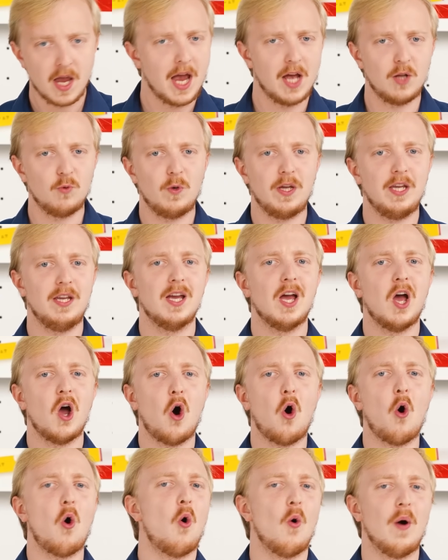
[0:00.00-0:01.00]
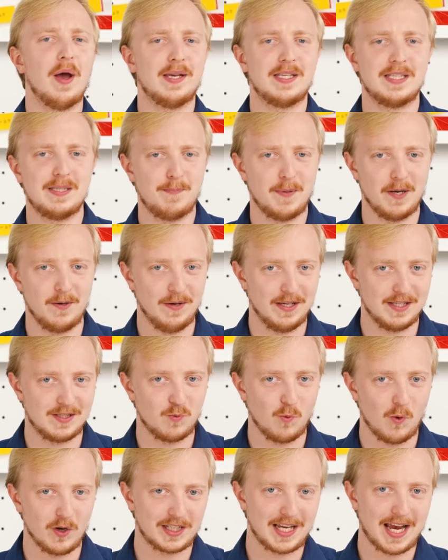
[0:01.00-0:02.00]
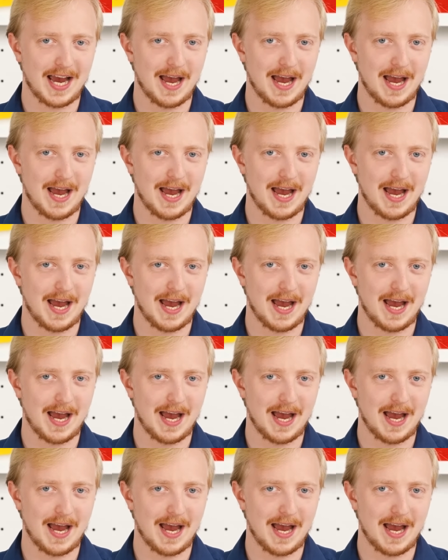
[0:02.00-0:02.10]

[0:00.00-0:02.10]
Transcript: And we all experience what